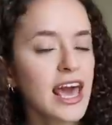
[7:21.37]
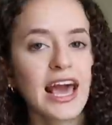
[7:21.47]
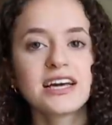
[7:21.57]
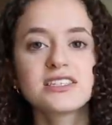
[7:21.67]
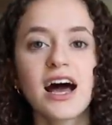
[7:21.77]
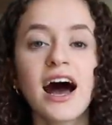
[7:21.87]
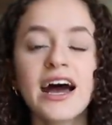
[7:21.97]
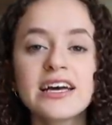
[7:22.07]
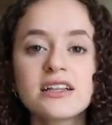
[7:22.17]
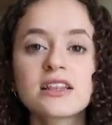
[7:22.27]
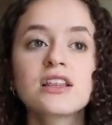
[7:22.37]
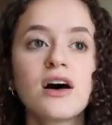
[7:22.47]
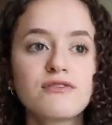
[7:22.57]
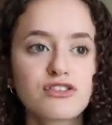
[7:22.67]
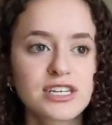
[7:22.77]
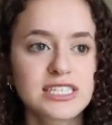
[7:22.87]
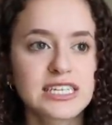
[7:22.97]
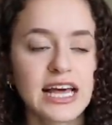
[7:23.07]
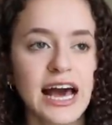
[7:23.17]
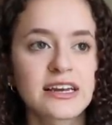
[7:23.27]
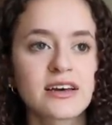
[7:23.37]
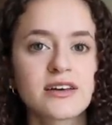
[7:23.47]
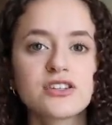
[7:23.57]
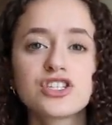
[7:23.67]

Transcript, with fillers: and I love Kristin Hannah.